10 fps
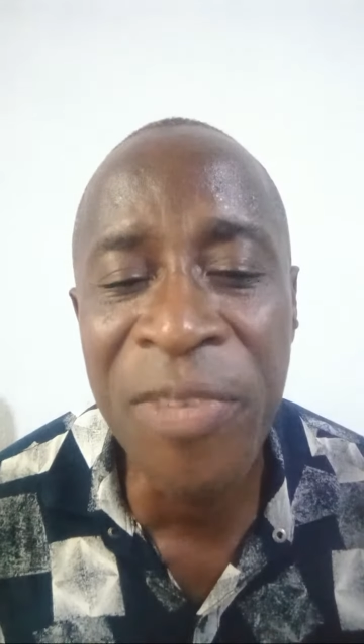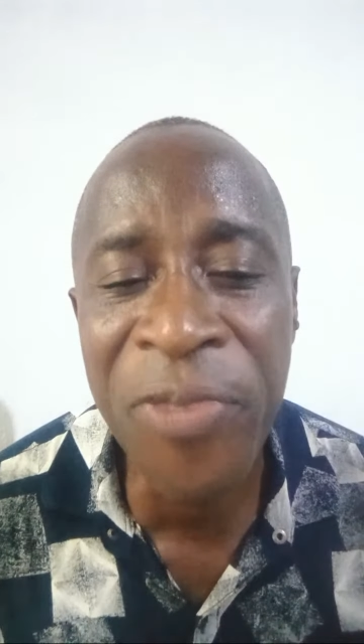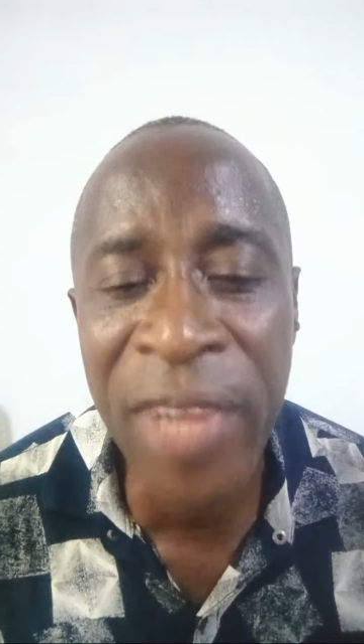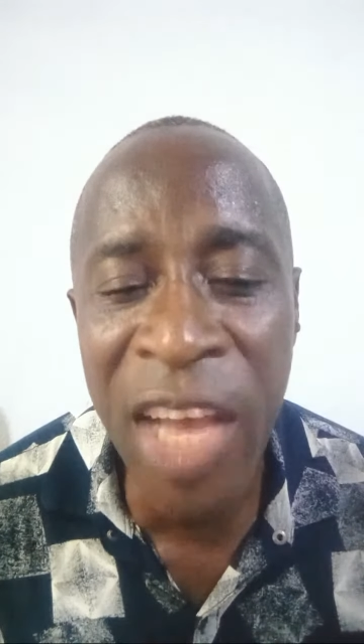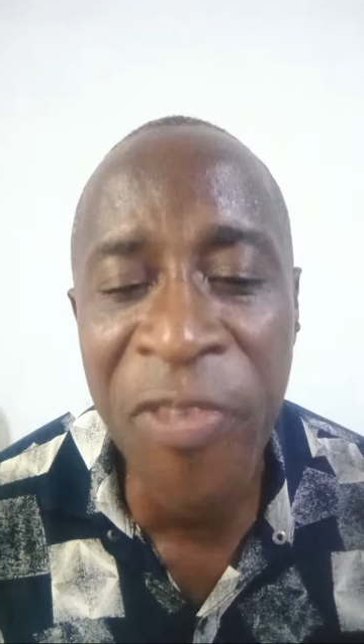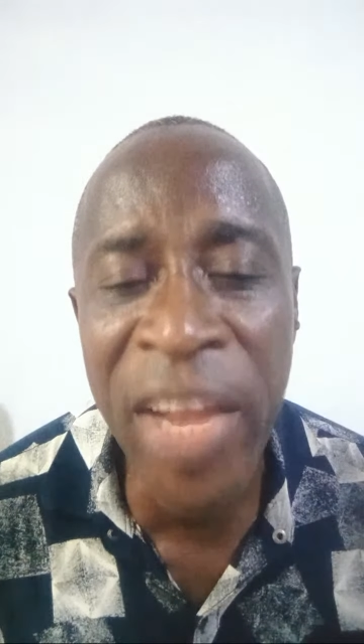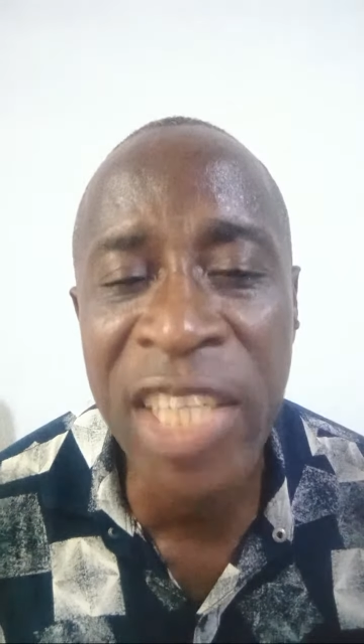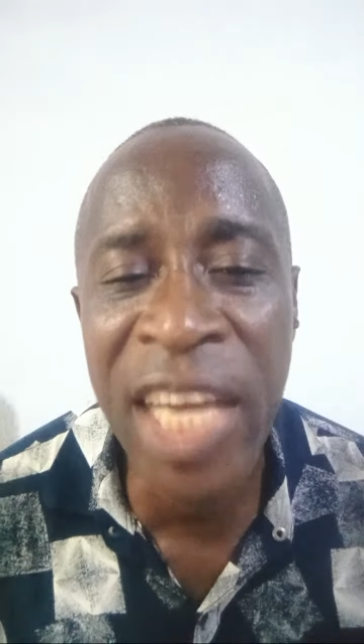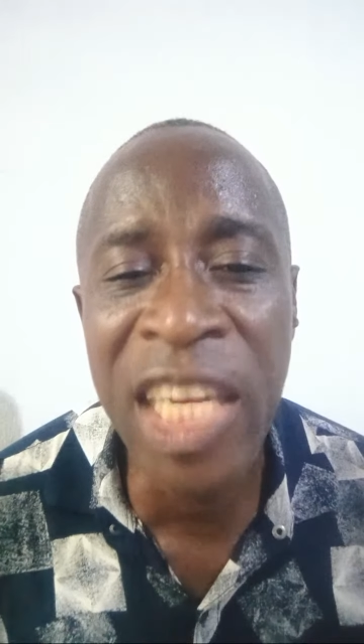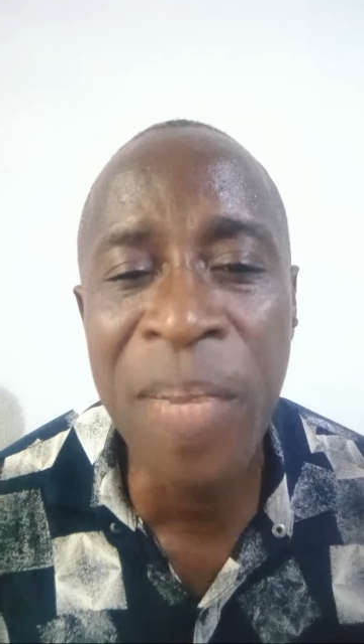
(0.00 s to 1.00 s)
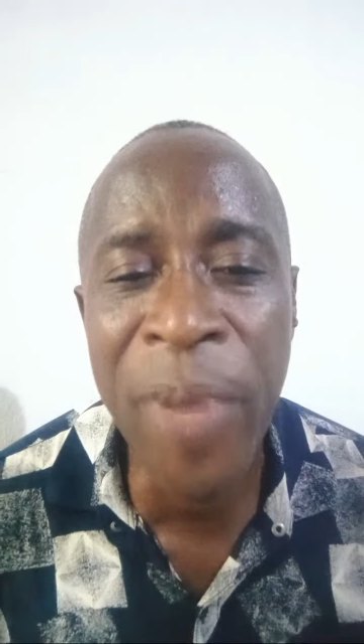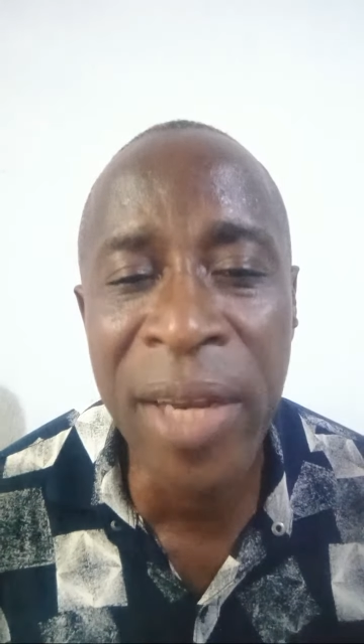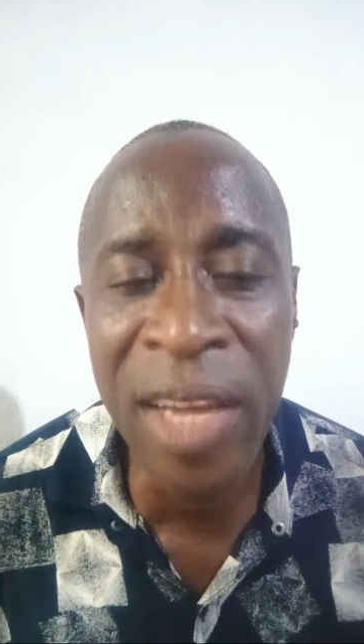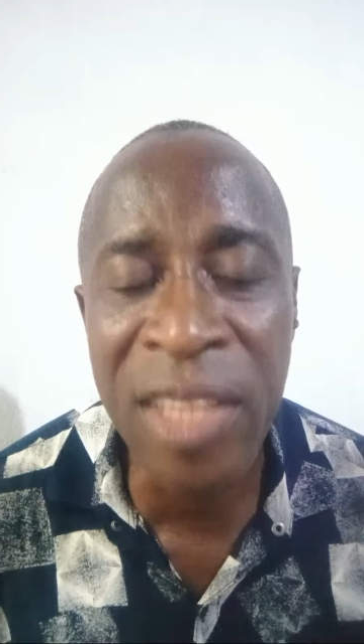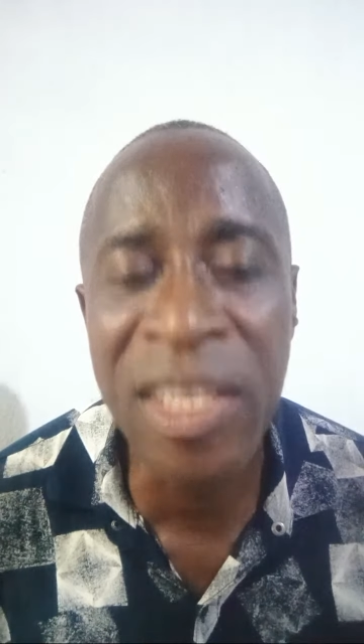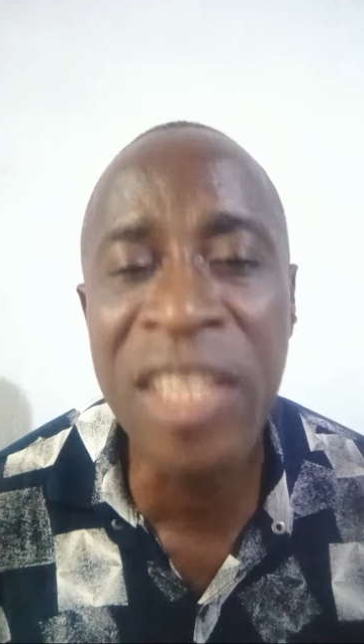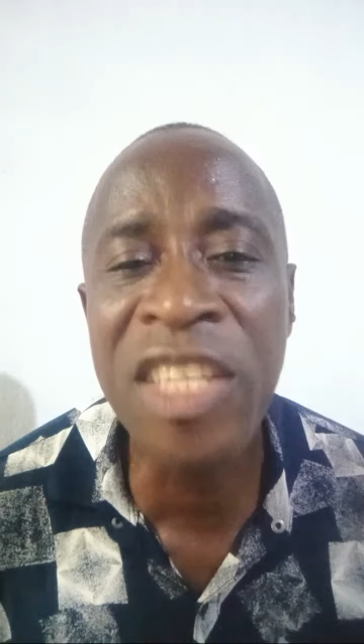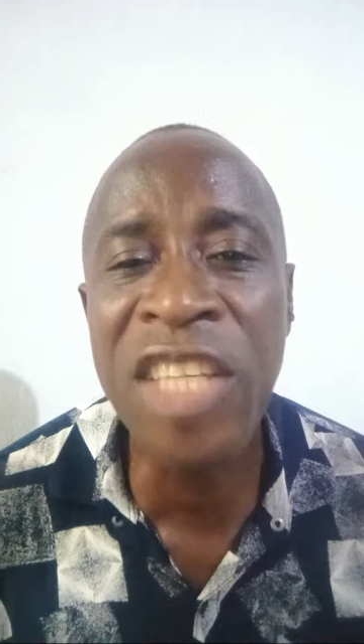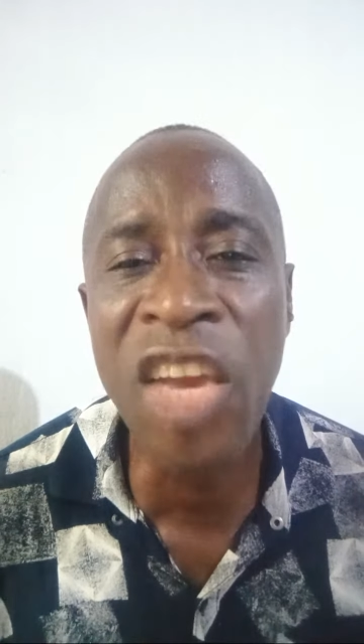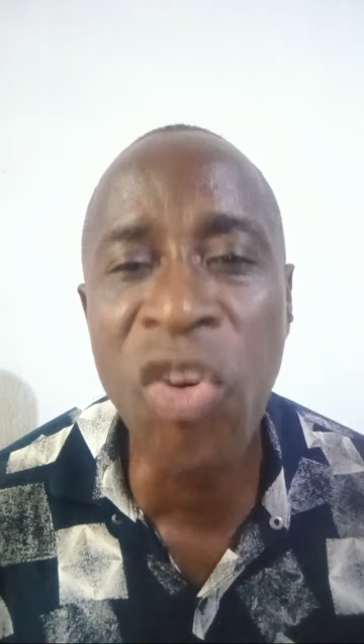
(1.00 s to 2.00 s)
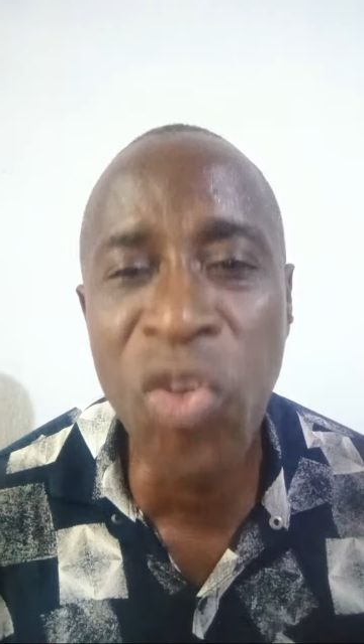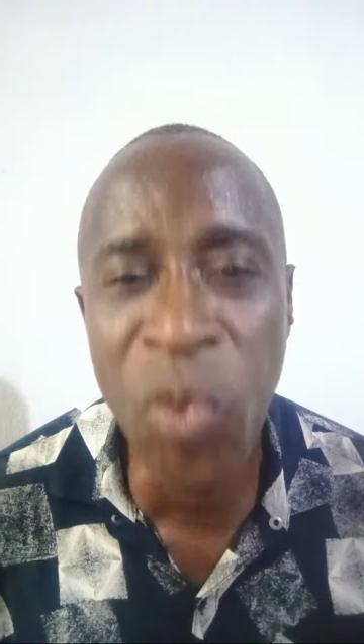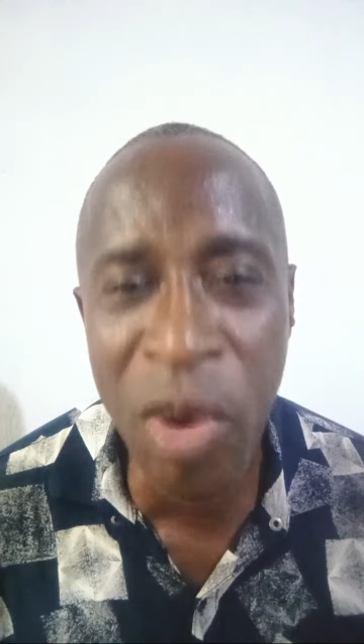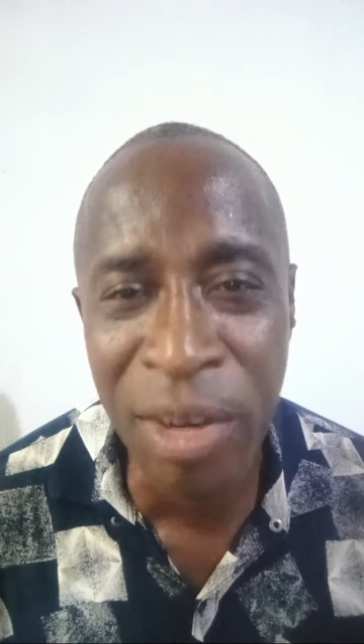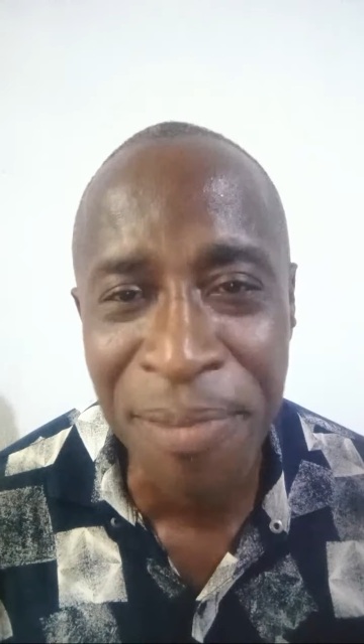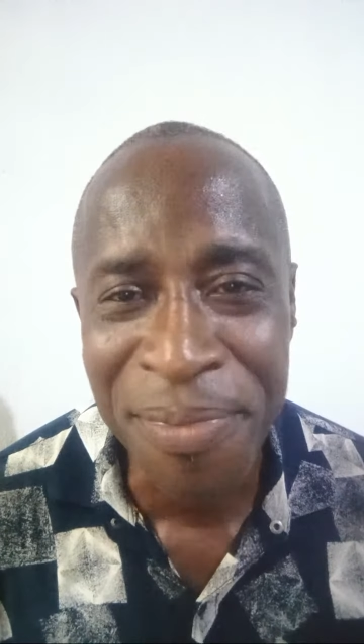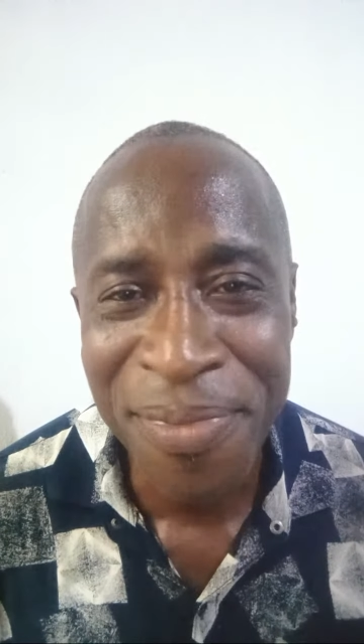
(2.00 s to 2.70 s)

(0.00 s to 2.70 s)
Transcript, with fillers: in financial independence. It is a good one.